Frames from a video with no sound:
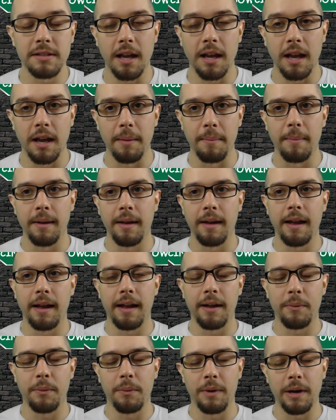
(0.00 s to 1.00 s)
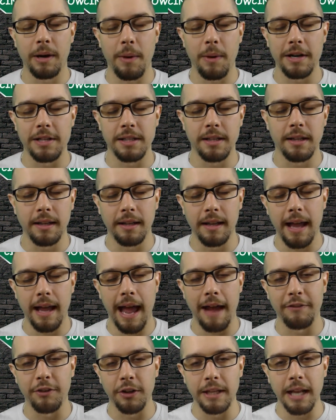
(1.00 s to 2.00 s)
When I watched the
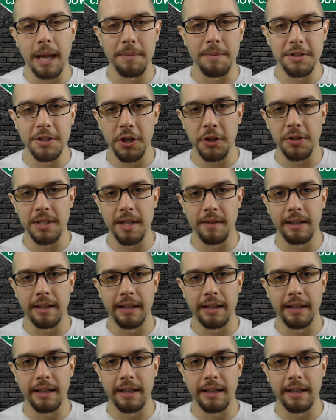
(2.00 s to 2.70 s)
after the episode stuff,